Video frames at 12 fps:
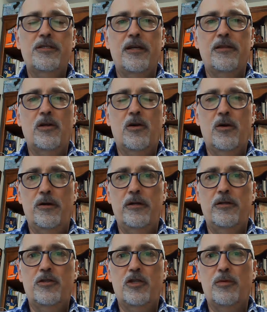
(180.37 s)
and the
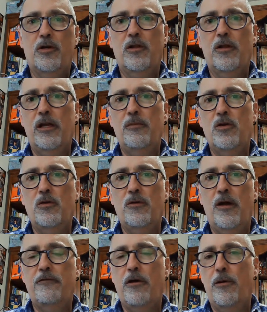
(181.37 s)
courage to proclaim you
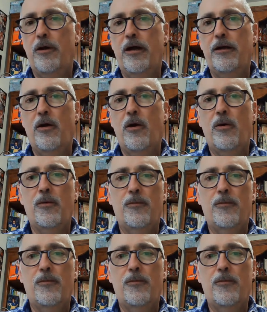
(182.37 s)
everywhere I go.